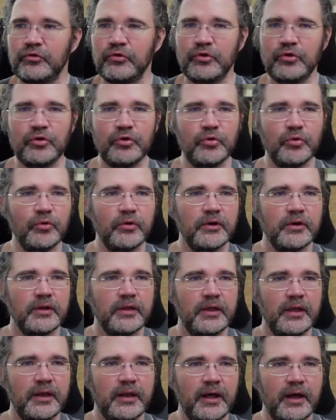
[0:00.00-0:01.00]
to,
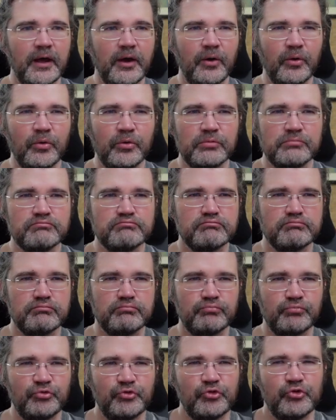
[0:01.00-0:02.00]
you know,
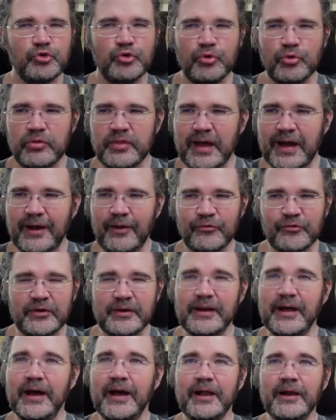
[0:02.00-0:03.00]

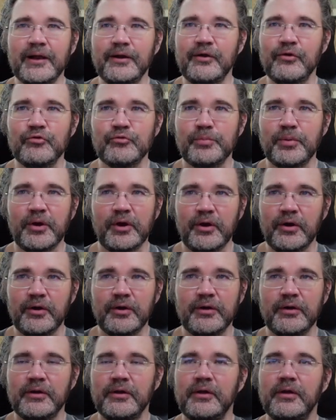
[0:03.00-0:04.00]
$2,000
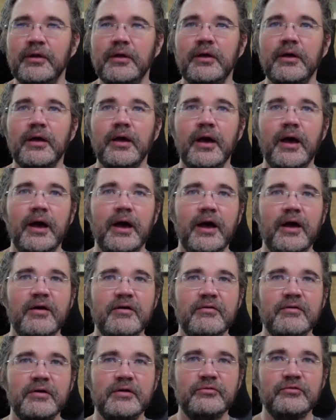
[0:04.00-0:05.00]
per
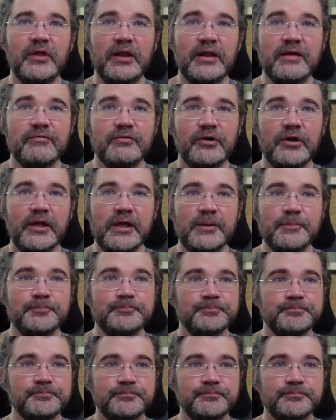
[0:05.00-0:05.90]
uh, delivery.